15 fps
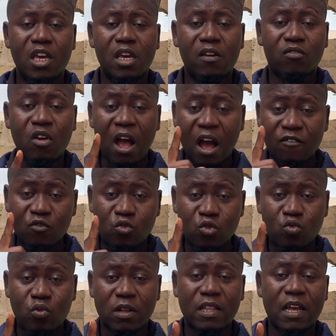If you don't have
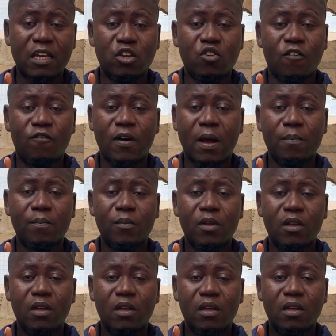good water in your farm,
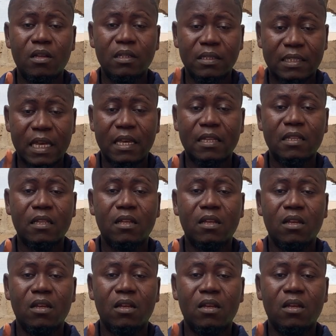then
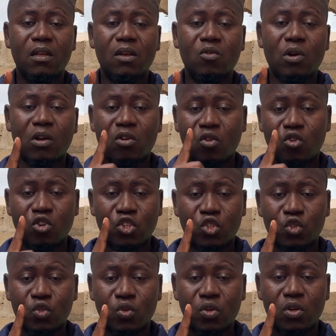you are not going
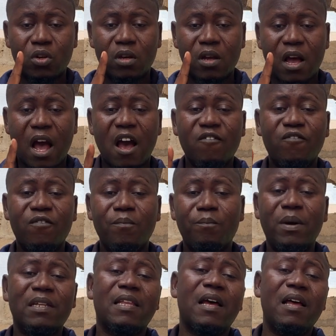to have
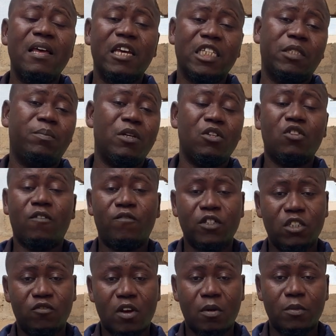better experience of
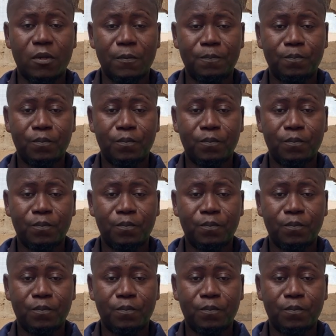fish farming.